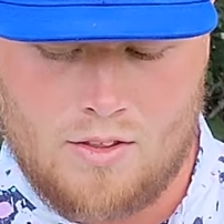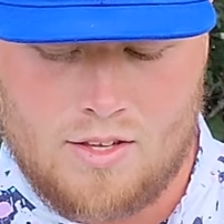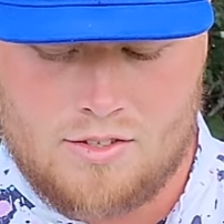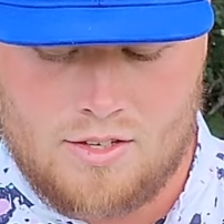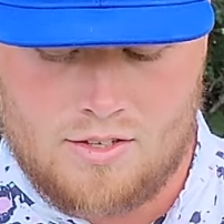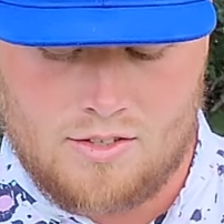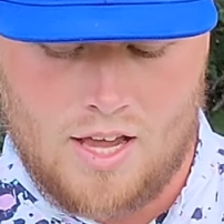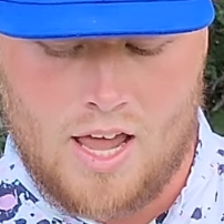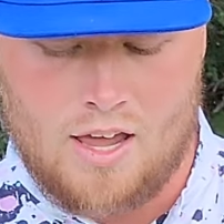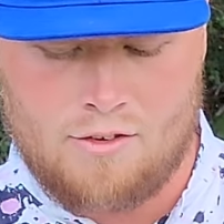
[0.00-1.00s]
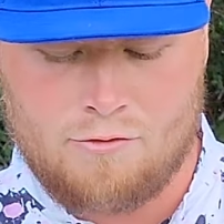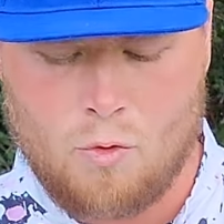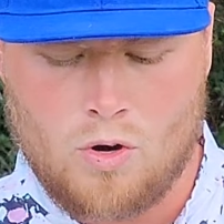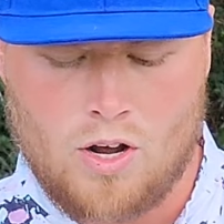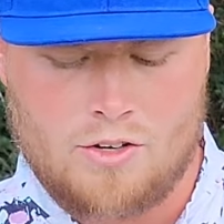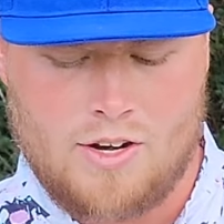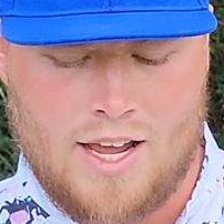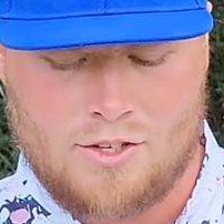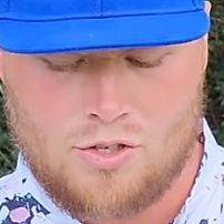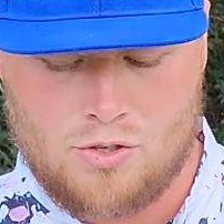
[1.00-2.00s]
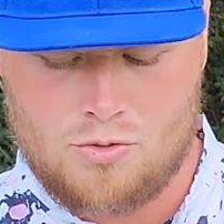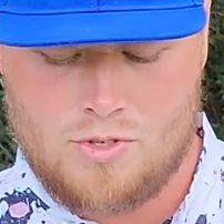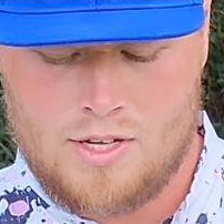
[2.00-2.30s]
this is a 400A2,